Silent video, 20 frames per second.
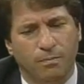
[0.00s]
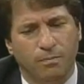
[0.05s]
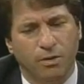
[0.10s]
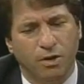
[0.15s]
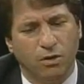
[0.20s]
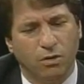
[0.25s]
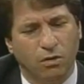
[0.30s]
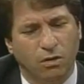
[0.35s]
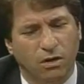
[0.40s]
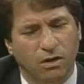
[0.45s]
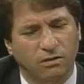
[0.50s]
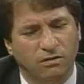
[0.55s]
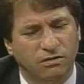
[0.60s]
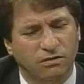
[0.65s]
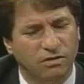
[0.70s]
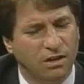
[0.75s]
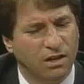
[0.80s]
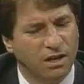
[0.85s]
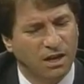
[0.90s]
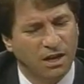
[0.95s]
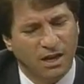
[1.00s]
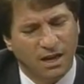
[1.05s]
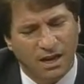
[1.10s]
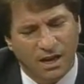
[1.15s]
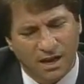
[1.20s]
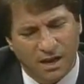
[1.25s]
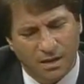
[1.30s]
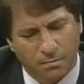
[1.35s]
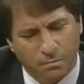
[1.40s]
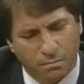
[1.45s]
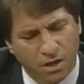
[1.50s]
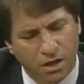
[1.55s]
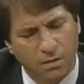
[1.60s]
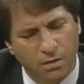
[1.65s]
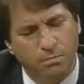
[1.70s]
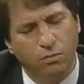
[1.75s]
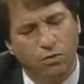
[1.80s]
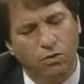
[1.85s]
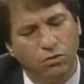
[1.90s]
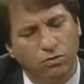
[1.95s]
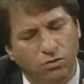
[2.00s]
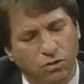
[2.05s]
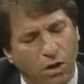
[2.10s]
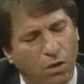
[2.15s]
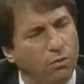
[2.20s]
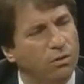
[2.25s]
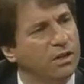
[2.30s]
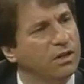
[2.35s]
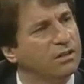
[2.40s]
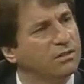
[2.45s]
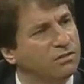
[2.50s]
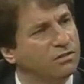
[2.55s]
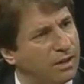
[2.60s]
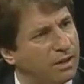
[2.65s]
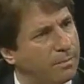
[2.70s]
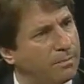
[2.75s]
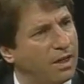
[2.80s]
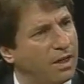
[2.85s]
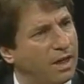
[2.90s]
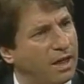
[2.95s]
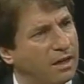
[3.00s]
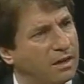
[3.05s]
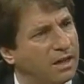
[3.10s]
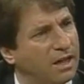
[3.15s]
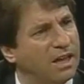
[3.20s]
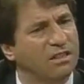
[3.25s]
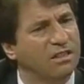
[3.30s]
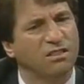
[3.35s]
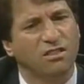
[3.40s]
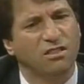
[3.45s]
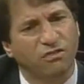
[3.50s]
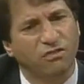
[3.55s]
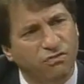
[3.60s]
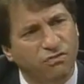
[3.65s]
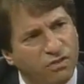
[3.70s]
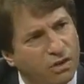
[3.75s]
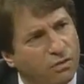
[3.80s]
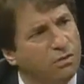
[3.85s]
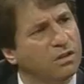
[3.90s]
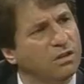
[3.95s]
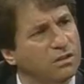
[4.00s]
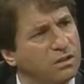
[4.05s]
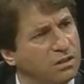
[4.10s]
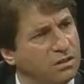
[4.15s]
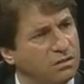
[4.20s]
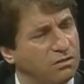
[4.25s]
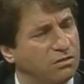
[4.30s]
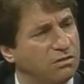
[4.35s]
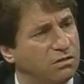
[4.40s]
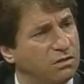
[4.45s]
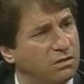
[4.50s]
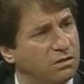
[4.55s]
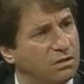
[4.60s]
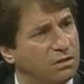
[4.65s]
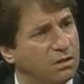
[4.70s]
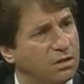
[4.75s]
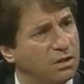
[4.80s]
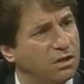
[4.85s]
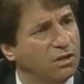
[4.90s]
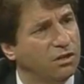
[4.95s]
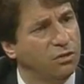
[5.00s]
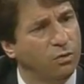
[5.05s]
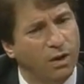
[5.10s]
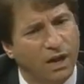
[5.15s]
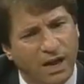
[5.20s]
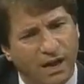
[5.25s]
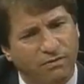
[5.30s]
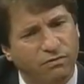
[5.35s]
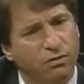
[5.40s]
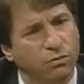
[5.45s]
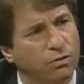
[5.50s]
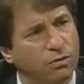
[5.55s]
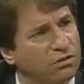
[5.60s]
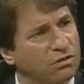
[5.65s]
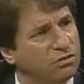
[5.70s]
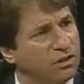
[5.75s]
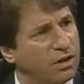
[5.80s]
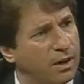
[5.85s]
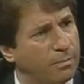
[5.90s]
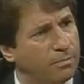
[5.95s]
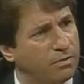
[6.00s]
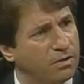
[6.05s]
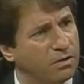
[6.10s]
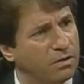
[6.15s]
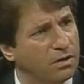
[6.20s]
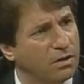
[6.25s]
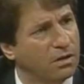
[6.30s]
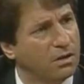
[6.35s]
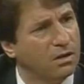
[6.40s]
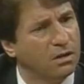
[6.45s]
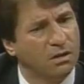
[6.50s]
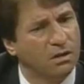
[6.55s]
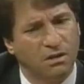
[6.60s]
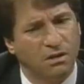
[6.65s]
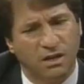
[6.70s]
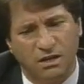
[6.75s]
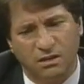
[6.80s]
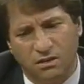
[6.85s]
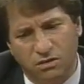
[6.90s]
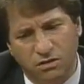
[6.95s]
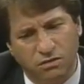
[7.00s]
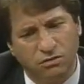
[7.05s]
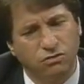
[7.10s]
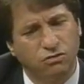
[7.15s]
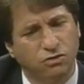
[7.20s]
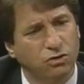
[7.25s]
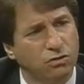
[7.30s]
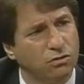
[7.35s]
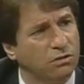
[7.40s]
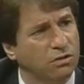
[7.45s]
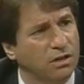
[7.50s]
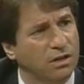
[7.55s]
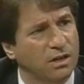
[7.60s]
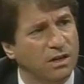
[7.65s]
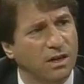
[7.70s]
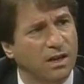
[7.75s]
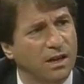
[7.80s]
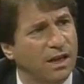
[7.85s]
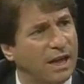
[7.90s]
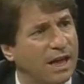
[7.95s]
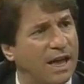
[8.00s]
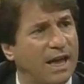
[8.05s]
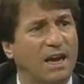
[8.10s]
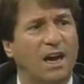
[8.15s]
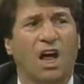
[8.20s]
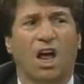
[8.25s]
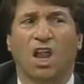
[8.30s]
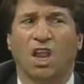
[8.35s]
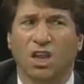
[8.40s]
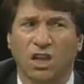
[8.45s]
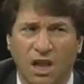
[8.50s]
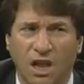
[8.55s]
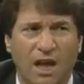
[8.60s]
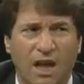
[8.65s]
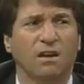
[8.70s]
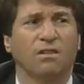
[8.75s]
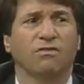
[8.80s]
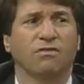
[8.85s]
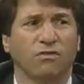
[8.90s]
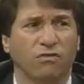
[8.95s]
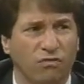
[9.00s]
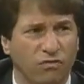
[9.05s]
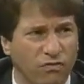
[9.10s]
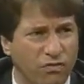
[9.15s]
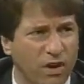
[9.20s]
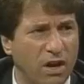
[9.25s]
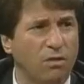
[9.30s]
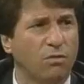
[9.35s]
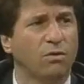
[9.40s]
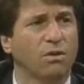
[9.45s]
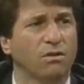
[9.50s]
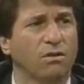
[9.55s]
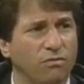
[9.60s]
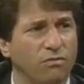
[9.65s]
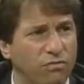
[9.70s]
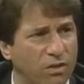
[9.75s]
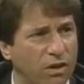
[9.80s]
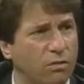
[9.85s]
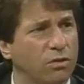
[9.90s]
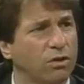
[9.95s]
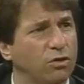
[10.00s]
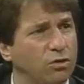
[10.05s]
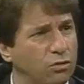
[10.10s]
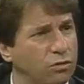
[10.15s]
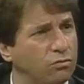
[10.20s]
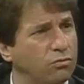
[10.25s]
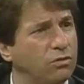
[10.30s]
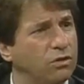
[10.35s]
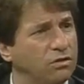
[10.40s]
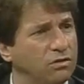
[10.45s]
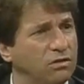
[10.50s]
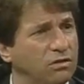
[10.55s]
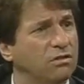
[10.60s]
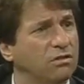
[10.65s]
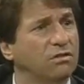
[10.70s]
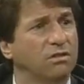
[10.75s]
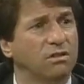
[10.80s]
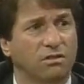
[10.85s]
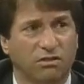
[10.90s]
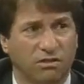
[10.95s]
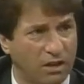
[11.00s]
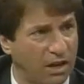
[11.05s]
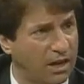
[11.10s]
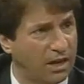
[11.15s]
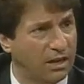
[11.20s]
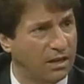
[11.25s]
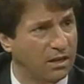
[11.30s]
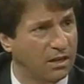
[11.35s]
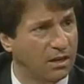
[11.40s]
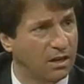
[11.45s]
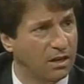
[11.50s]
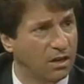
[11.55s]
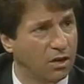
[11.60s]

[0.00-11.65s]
because people don't accept that. At the very least, you have to accept that this jury had a lot of very, very good reasons to say,